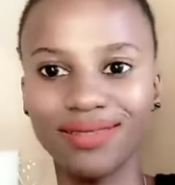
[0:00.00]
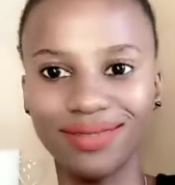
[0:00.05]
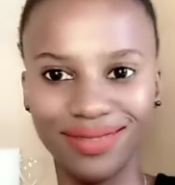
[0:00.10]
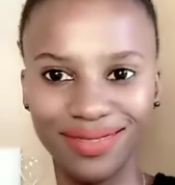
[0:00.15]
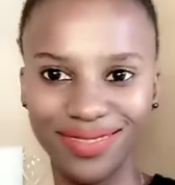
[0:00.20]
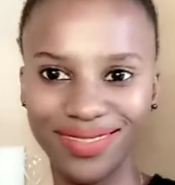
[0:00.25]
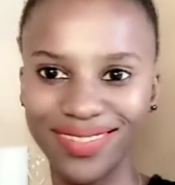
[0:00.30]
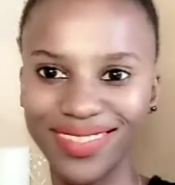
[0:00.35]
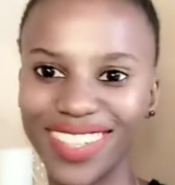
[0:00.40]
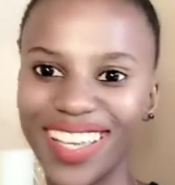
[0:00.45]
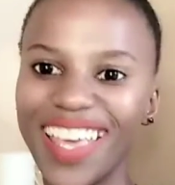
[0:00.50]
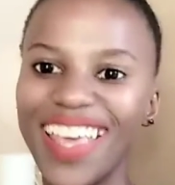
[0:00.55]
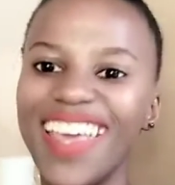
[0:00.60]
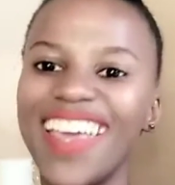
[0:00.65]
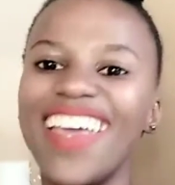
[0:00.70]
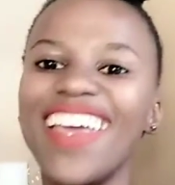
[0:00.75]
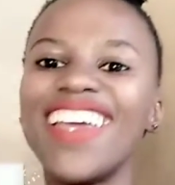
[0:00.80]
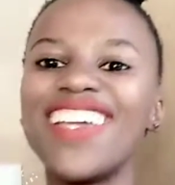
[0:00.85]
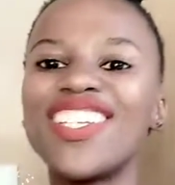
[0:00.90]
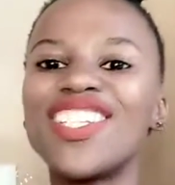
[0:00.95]

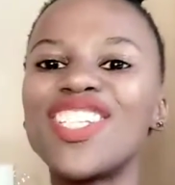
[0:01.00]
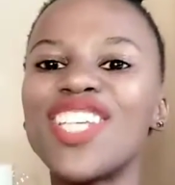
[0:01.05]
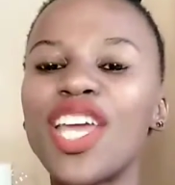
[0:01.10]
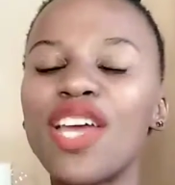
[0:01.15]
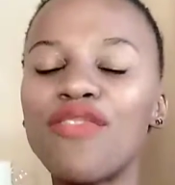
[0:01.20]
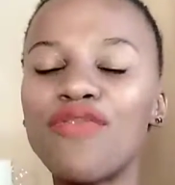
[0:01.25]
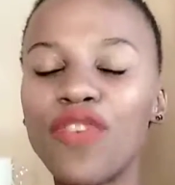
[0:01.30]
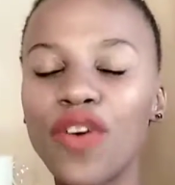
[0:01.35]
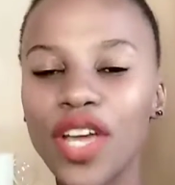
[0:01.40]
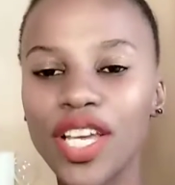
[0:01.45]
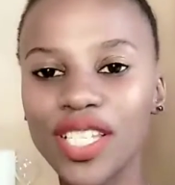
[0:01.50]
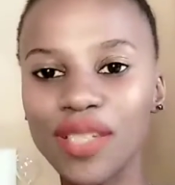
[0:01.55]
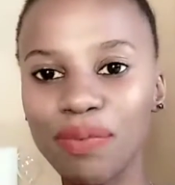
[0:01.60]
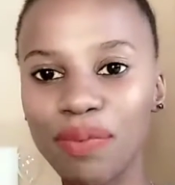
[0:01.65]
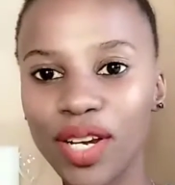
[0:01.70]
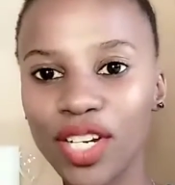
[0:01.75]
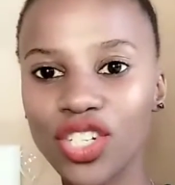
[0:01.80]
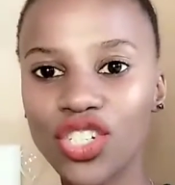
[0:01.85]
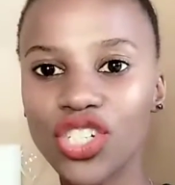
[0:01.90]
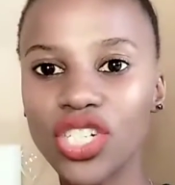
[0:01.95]
for a
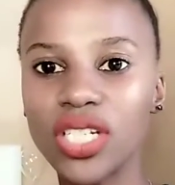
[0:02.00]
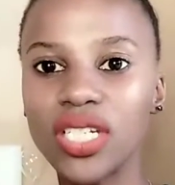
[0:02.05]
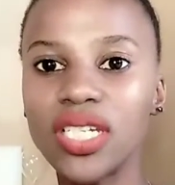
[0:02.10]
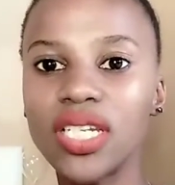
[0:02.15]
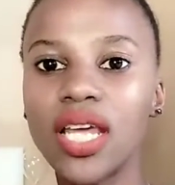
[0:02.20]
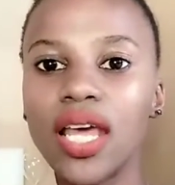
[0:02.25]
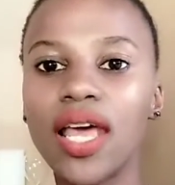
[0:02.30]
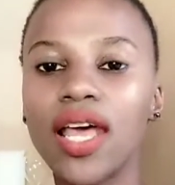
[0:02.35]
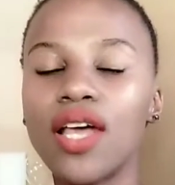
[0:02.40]
spreadsheet.